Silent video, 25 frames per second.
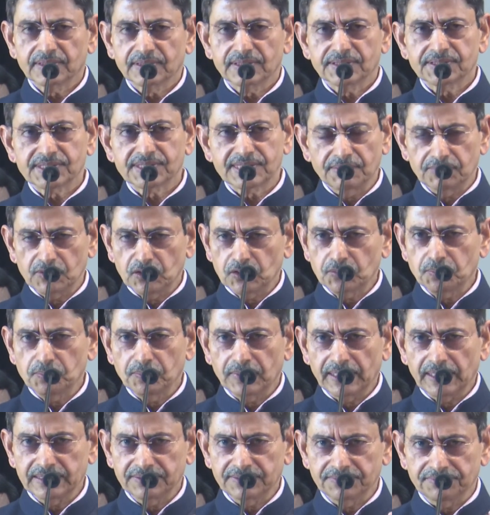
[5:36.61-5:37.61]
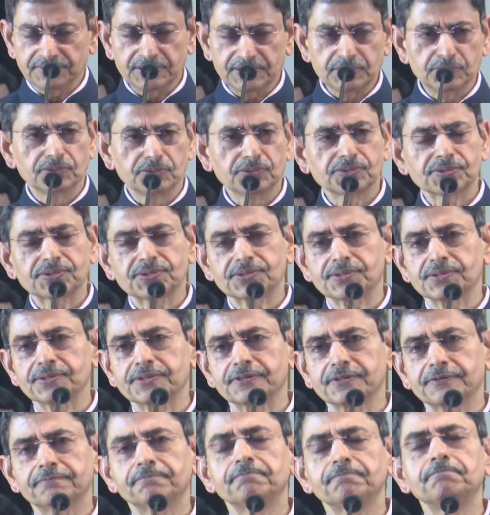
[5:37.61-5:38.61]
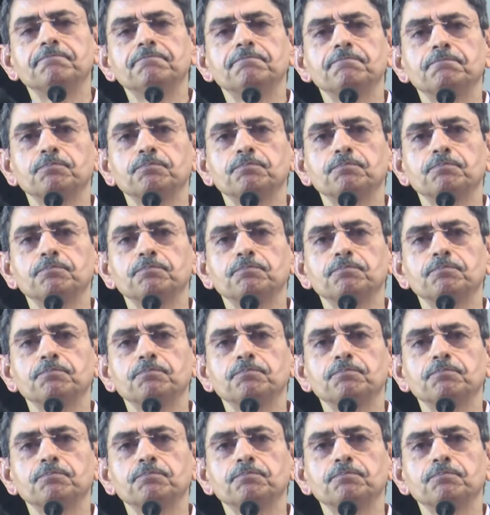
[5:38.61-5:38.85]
some of my views.